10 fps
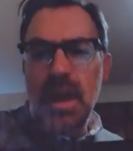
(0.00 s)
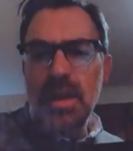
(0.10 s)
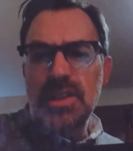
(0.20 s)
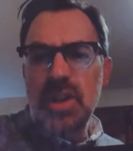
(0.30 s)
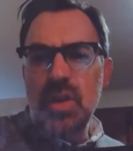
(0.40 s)

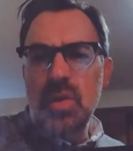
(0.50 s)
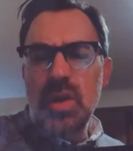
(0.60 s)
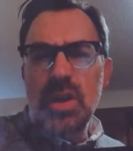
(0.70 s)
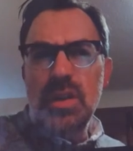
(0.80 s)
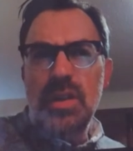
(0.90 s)
And so
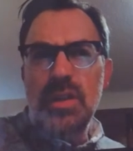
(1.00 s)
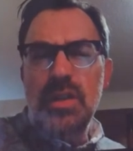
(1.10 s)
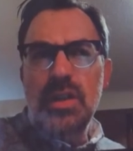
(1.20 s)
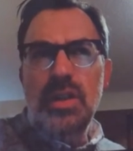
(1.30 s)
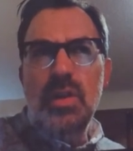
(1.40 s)

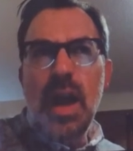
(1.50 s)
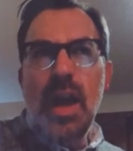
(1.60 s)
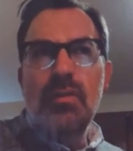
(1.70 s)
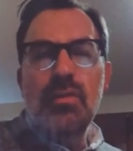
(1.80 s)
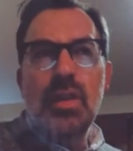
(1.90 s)
you
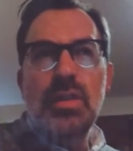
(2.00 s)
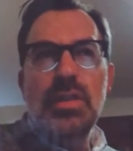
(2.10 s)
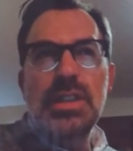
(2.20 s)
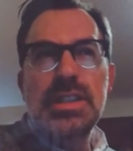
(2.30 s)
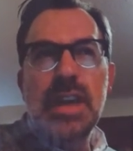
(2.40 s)
have
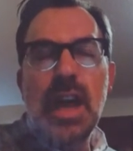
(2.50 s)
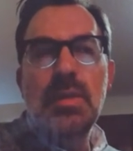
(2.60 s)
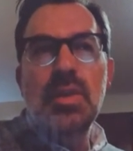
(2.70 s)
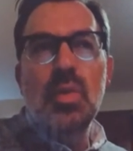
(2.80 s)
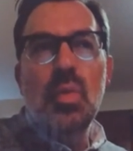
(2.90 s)
this
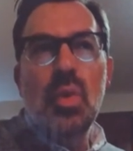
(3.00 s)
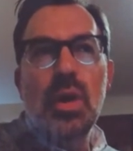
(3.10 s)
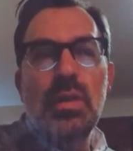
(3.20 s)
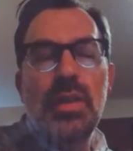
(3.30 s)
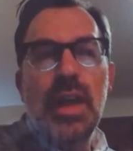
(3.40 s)
time in the
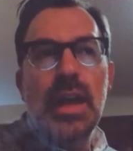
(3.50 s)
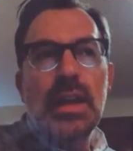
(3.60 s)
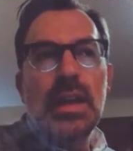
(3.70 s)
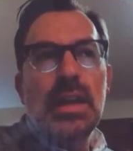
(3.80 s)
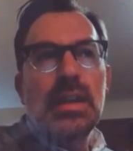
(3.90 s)
war
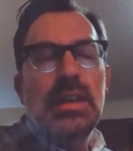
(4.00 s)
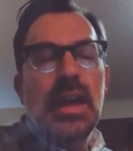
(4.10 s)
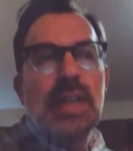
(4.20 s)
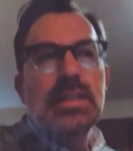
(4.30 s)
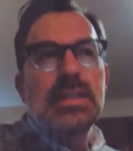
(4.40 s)

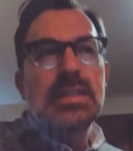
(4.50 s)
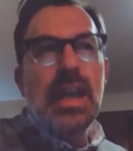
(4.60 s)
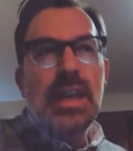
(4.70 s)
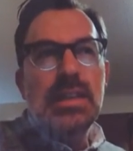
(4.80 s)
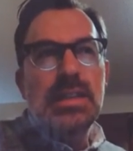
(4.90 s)
that
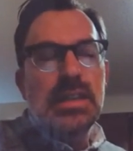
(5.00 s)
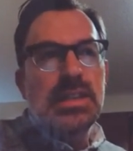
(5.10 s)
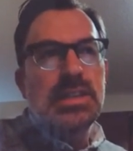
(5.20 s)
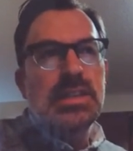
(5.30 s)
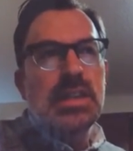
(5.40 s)

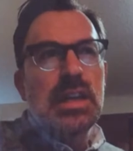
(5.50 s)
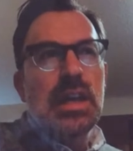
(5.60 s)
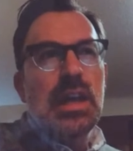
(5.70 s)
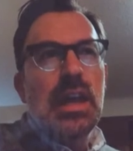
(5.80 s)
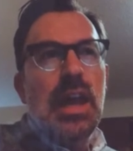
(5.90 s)
scientists
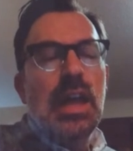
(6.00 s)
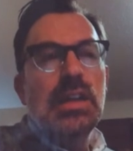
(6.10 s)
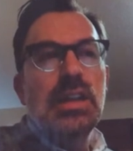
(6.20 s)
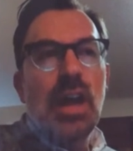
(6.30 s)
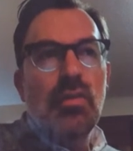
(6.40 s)

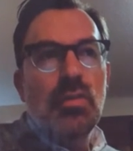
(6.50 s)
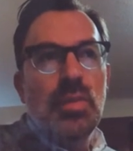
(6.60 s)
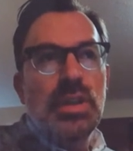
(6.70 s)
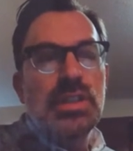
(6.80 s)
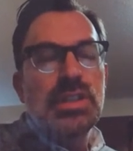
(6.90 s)
and
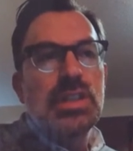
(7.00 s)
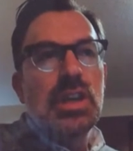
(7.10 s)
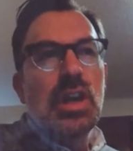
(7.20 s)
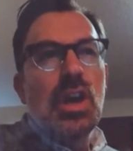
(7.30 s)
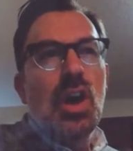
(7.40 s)
governments
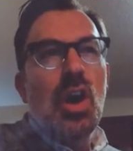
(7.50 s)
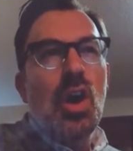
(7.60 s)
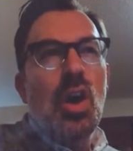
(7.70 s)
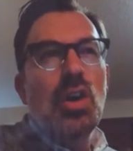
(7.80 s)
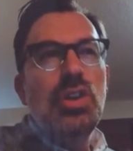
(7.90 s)

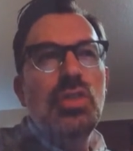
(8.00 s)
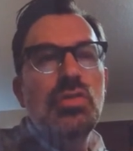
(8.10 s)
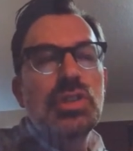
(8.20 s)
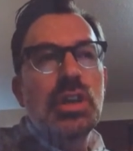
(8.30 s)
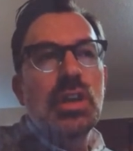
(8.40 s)
are
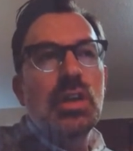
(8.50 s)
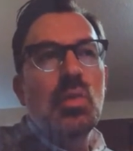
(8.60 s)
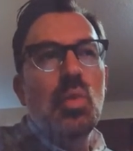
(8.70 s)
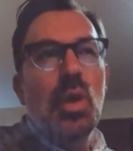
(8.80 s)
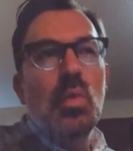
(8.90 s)
using
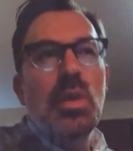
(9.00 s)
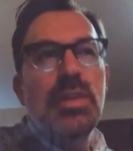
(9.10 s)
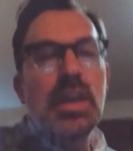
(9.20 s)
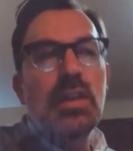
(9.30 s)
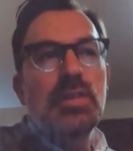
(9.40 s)
what we
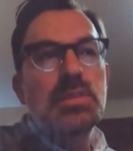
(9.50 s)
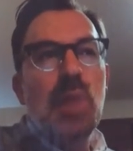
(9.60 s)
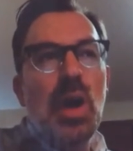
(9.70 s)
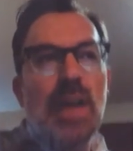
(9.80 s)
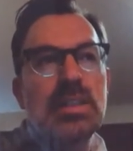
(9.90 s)
think of as
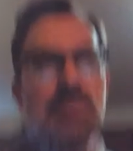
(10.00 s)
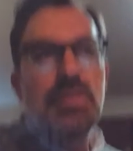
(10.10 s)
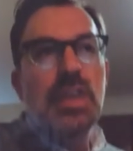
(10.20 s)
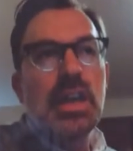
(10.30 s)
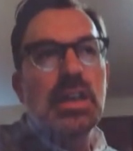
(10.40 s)
positive
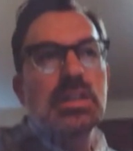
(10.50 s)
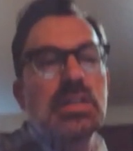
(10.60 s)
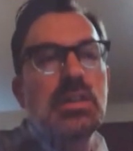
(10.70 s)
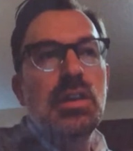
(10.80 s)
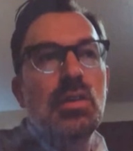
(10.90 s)

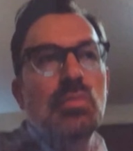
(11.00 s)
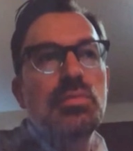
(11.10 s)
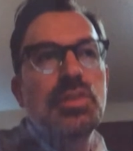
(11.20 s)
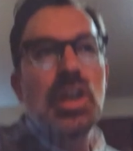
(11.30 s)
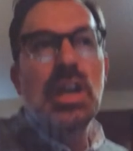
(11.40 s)
things,
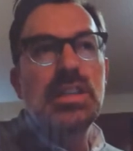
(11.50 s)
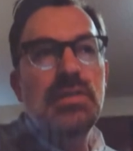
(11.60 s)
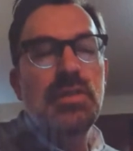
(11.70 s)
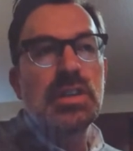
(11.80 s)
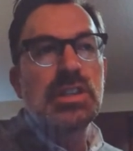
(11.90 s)

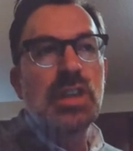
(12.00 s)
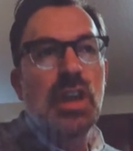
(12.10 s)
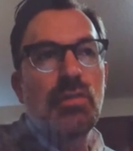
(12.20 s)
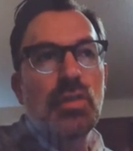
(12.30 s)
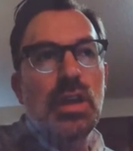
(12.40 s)
scientific
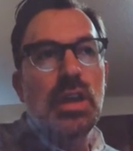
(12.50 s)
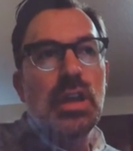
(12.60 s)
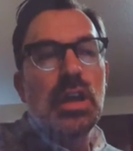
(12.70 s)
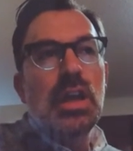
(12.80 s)
discovery,